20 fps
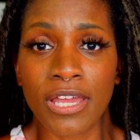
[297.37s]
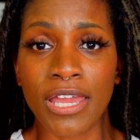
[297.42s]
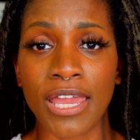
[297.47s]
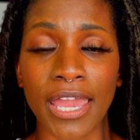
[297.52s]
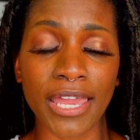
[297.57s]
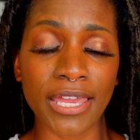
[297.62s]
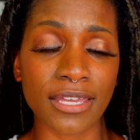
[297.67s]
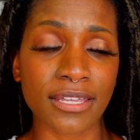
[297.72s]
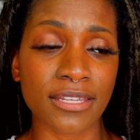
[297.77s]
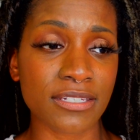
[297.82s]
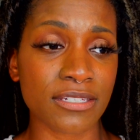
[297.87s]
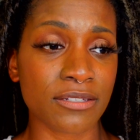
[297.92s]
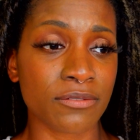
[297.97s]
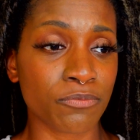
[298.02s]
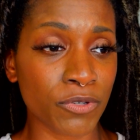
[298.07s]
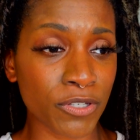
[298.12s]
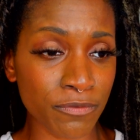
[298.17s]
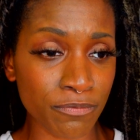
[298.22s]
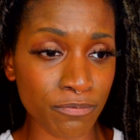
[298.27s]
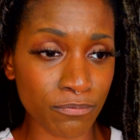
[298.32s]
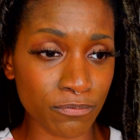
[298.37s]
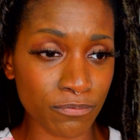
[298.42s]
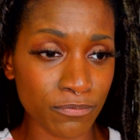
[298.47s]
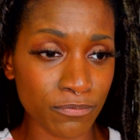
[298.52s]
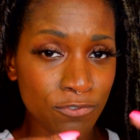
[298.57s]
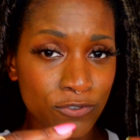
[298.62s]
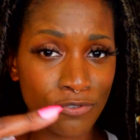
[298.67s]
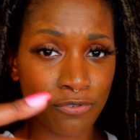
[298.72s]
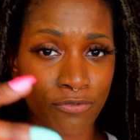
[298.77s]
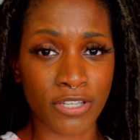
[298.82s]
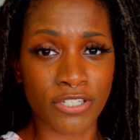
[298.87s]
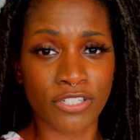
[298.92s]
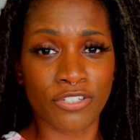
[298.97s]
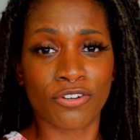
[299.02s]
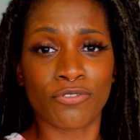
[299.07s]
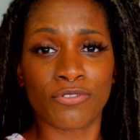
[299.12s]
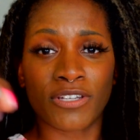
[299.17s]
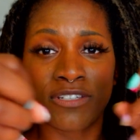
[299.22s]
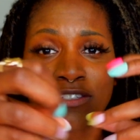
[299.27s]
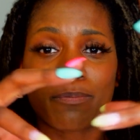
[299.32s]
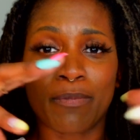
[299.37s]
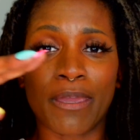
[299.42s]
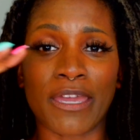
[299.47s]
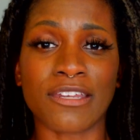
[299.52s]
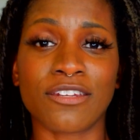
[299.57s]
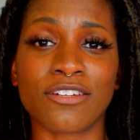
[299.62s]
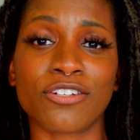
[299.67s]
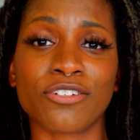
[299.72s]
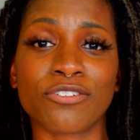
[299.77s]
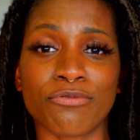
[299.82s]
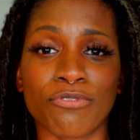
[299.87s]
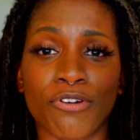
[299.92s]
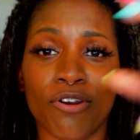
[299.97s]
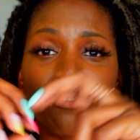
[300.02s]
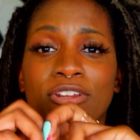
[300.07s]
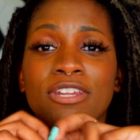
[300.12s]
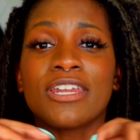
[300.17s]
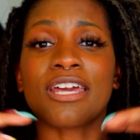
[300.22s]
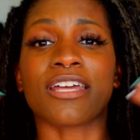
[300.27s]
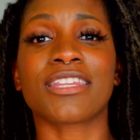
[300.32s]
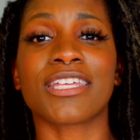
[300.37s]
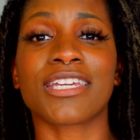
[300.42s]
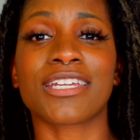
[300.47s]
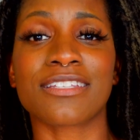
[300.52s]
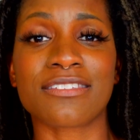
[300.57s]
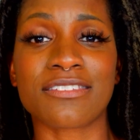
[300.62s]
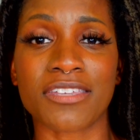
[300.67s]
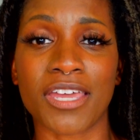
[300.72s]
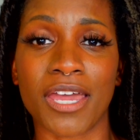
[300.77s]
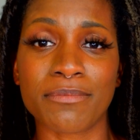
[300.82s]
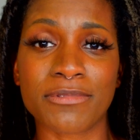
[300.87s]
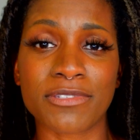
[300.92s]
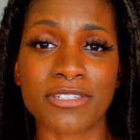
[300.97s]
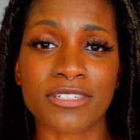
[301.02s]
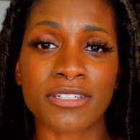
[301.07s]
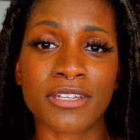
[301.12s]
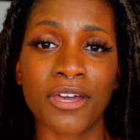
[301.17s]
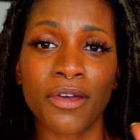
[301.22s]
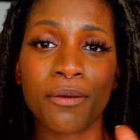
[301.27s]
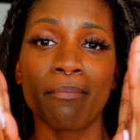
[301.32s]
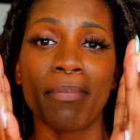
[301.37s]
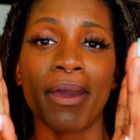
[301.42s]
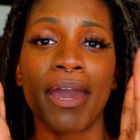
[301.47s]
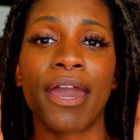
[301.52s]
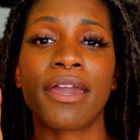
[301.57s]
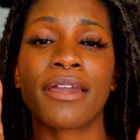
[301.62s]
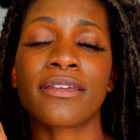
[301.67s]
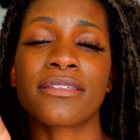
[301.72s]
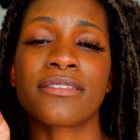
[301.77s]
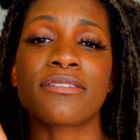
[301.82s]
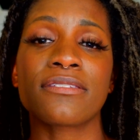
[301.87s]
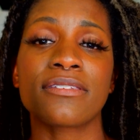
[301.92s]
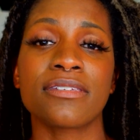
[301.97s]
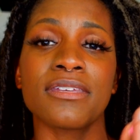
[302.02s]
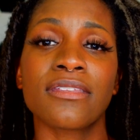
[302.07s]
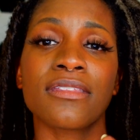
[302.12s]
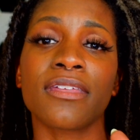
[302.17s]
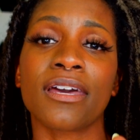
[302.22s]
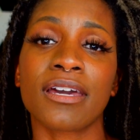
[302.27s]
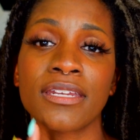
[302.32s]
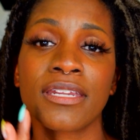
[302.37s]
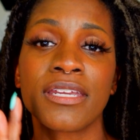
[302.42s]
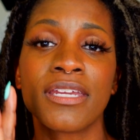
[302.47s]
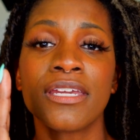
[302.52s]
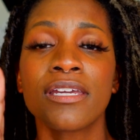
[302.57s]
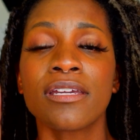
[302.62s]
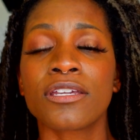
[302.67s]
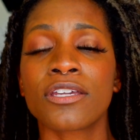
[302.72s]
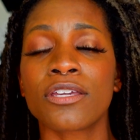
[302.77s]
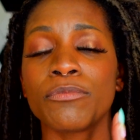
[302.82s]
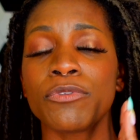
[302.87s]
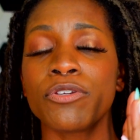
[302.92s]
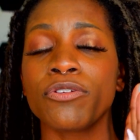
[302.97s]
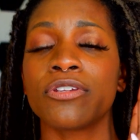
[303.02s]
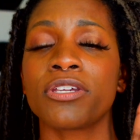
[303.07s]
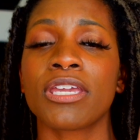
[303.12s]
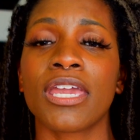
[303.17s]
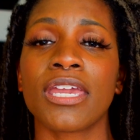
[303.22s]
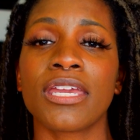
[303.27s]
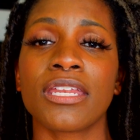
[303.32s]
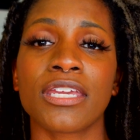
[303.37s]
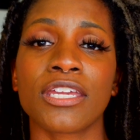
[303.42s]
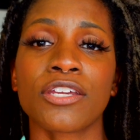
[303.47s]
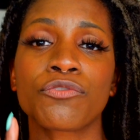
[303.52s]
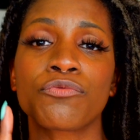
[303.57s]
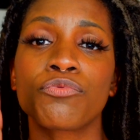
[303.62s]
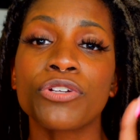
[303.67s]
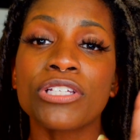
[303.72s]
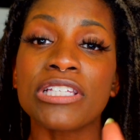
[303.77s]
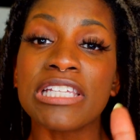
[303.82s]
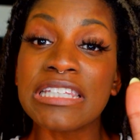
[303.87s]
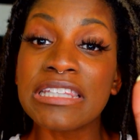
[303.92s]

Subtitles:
and we've expanded and grown, and I think it's time to come back and see that communicating and really